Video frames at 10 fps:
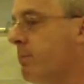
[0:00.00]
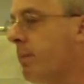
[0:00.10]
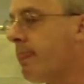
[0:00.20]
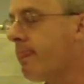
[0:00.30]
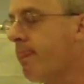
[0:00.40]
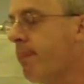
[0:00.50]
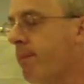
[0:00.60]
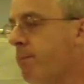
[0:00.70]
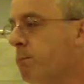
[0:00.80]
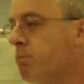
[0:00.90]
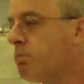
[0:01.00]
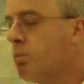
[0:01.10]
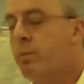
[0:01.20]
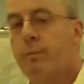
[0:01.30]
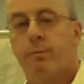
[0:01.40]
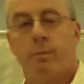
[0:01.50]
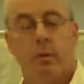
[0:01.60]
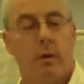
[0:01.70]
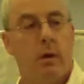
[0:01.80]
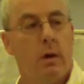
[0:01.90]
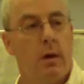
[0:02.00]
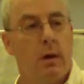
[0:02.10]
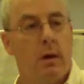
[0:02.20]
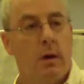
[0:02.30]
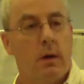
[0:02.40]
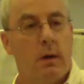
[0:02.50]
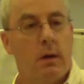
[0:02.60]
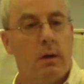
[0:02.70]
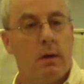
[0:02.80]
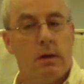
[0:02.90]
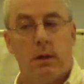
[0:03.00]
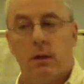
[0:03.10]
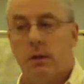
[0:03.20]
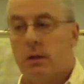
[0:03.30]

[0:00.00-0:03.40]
Nothing is said.